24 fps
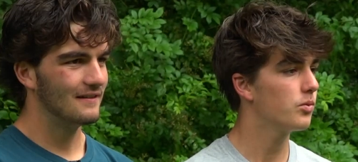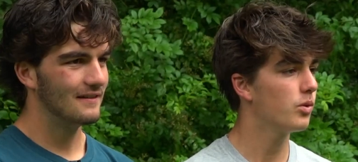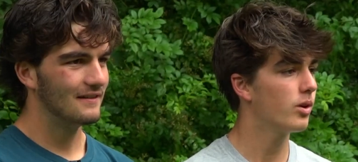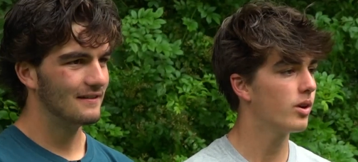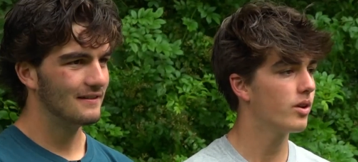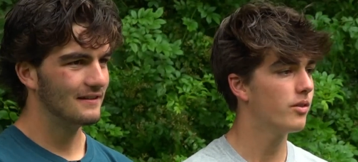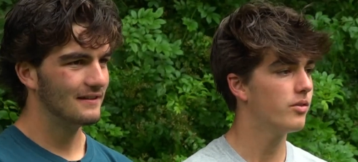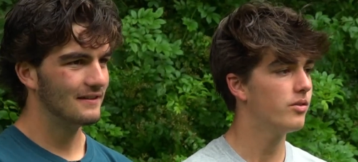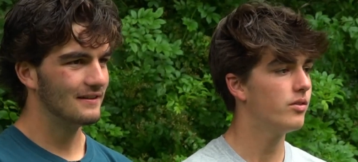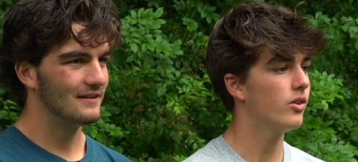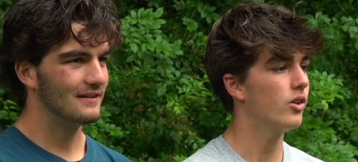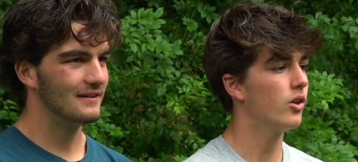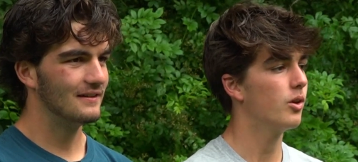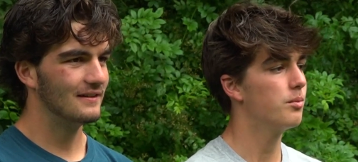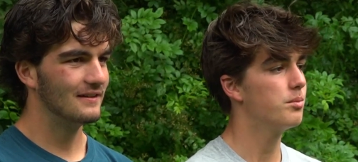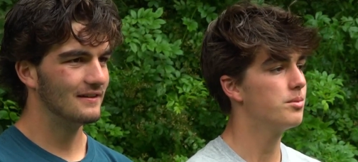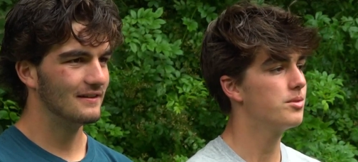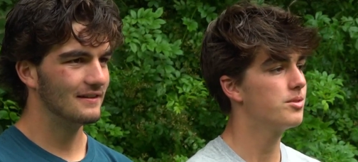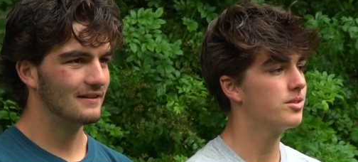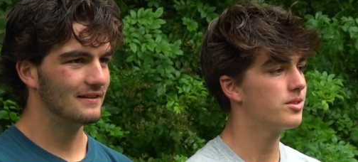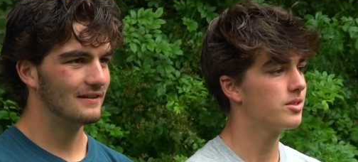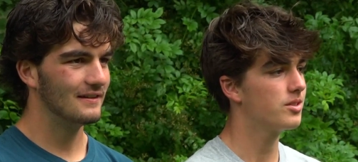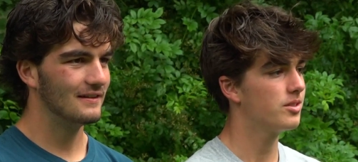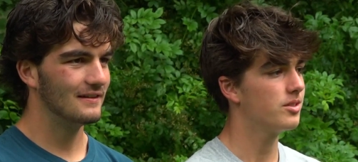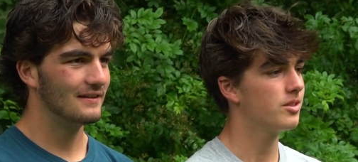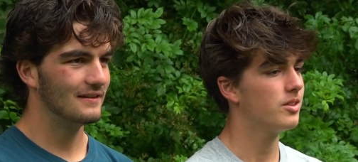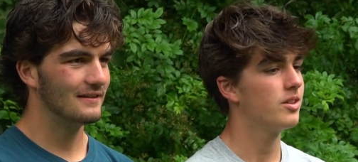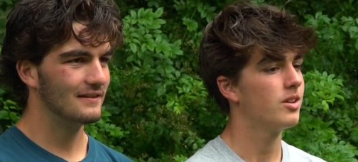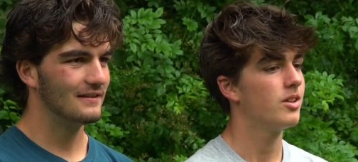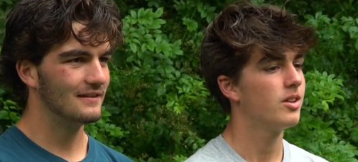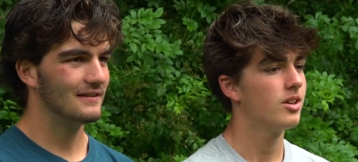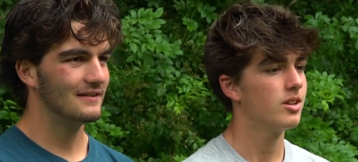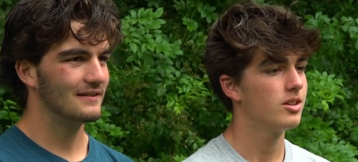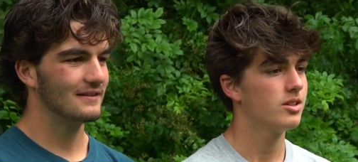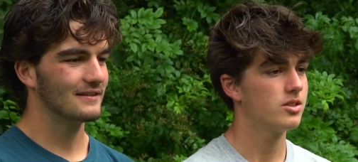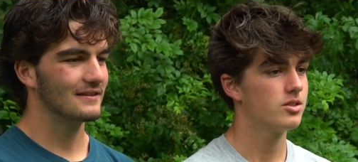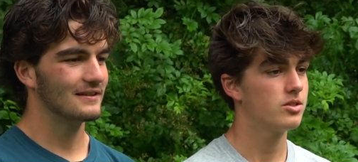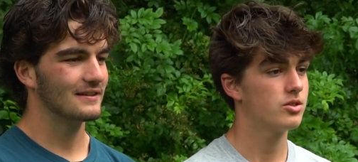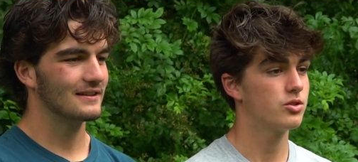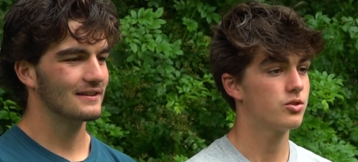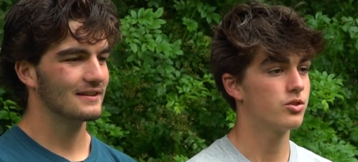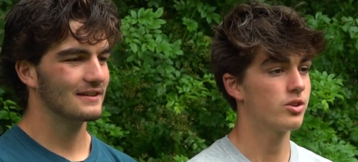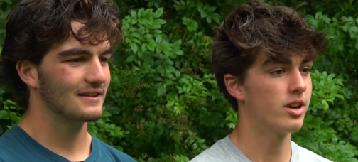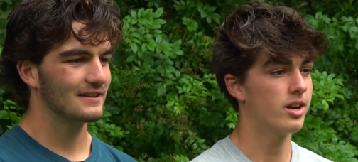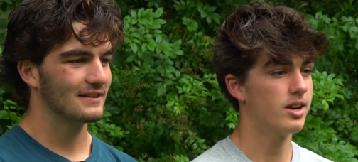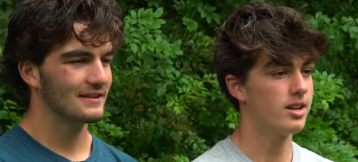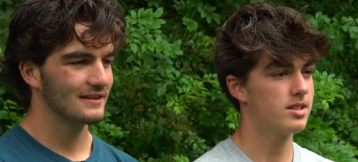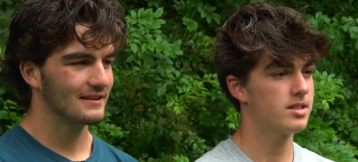Speaker 1: One of Philip's
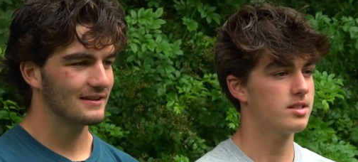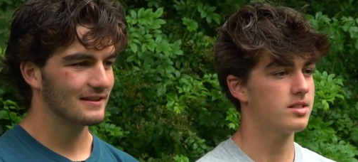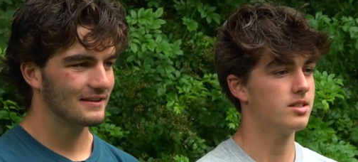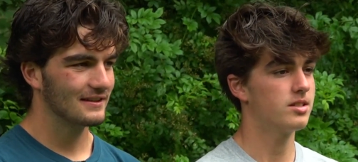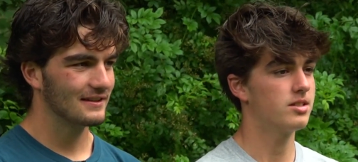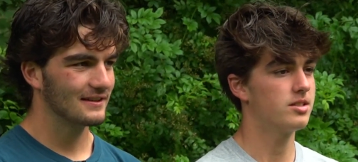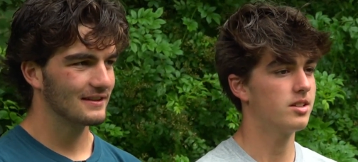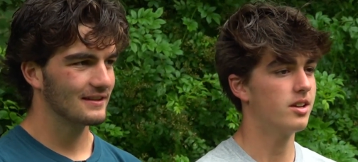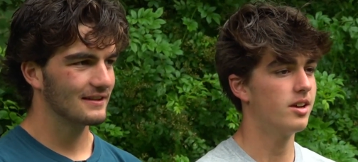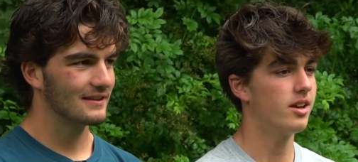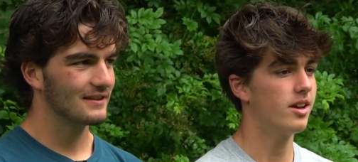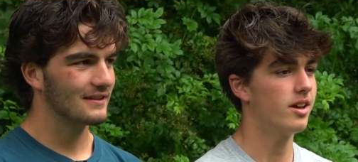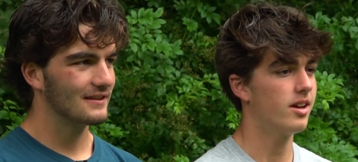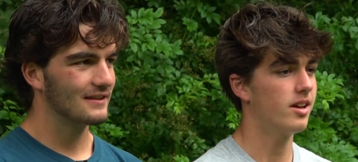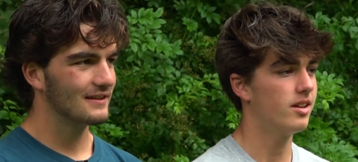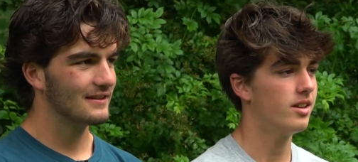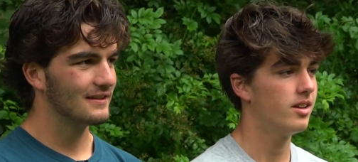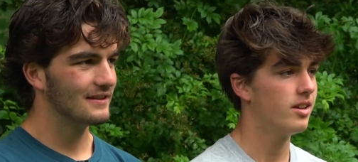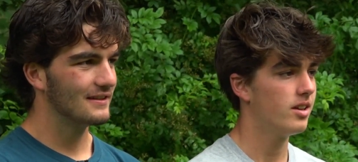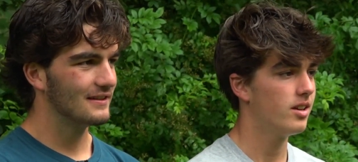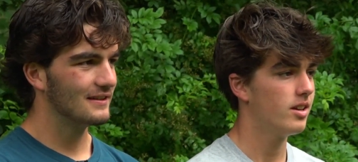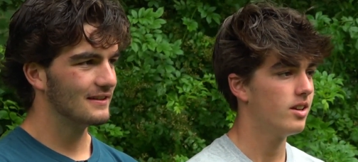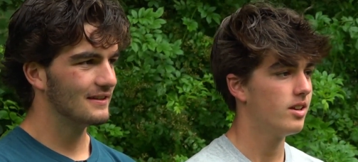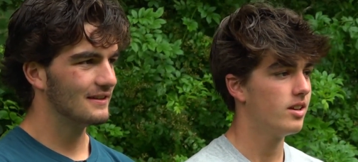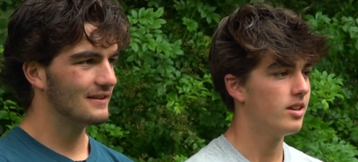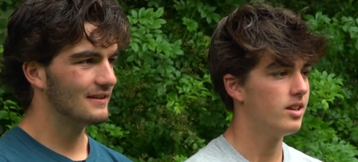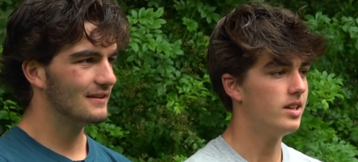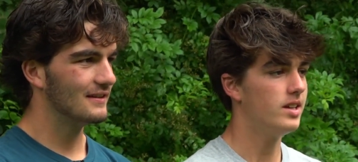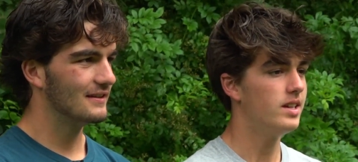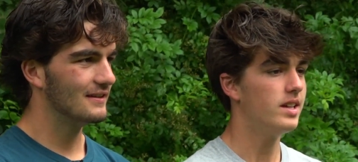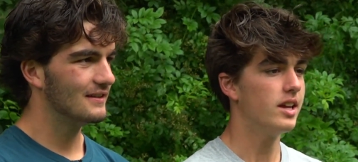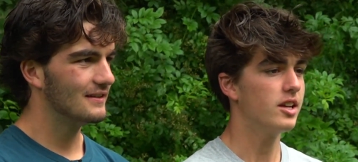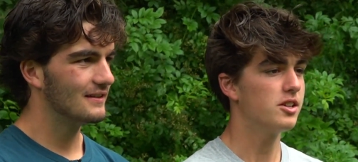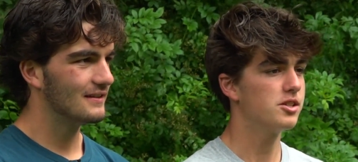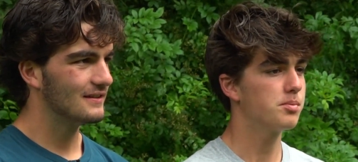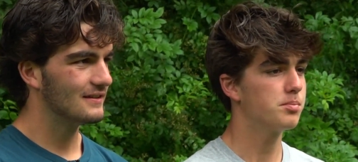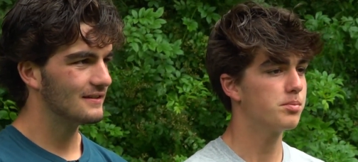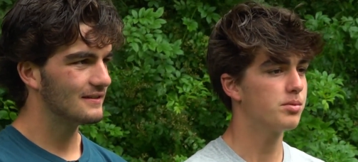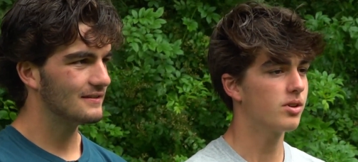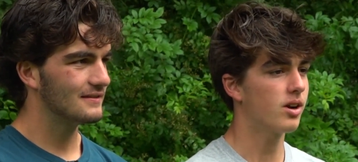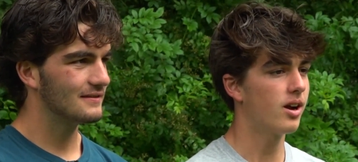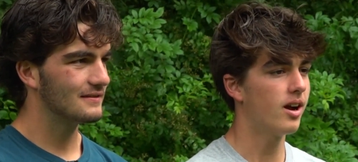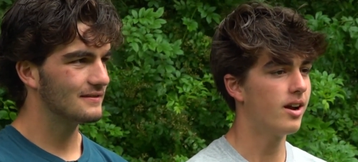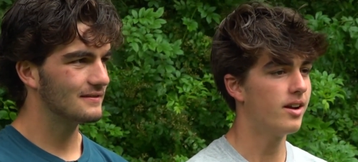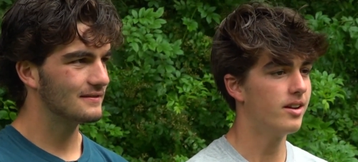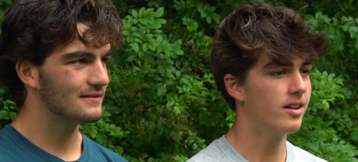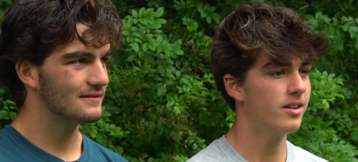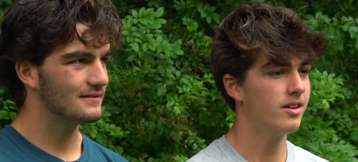strengths is that he takes
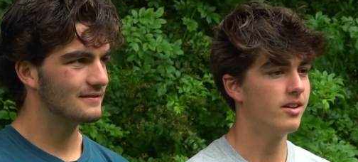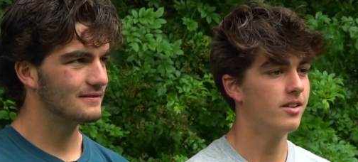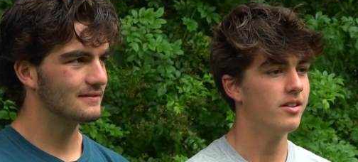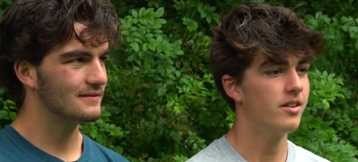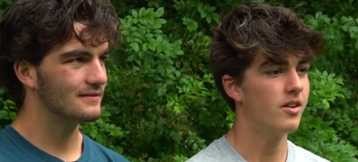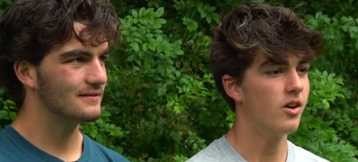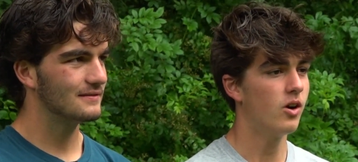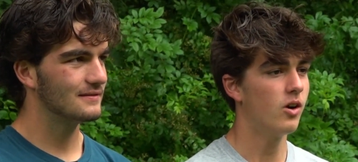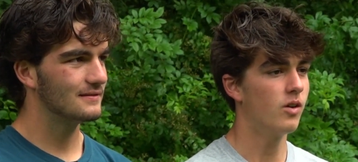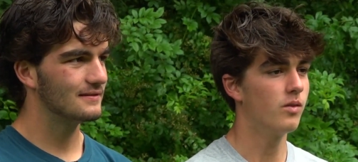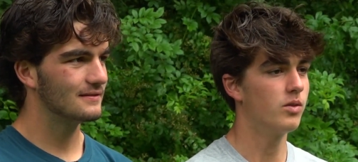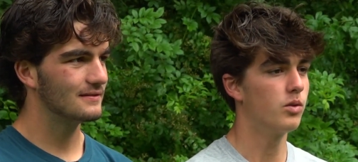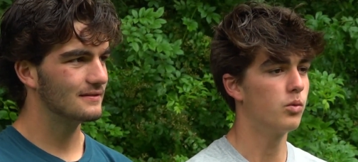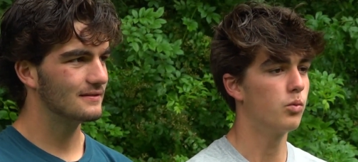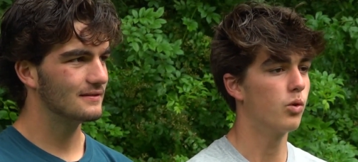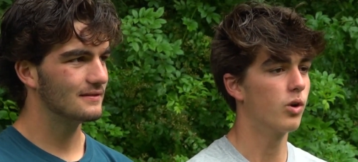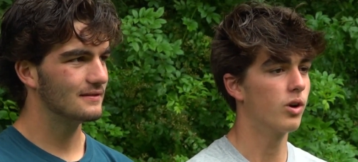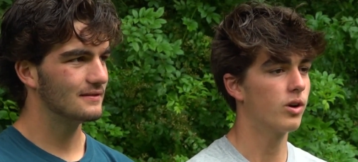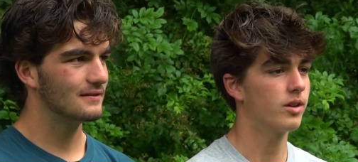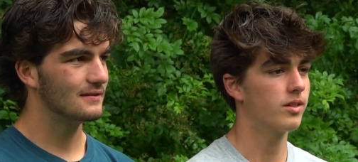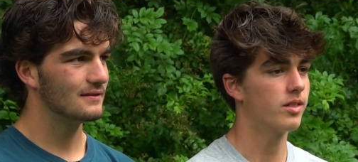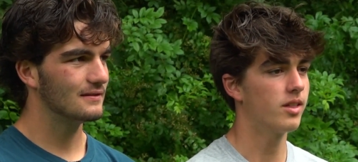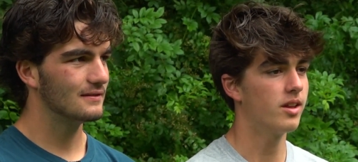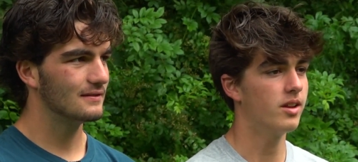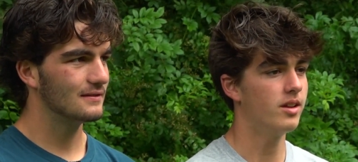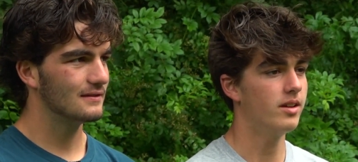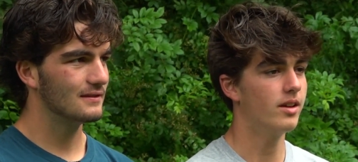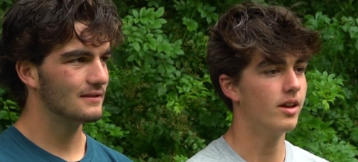pride in all of the work that he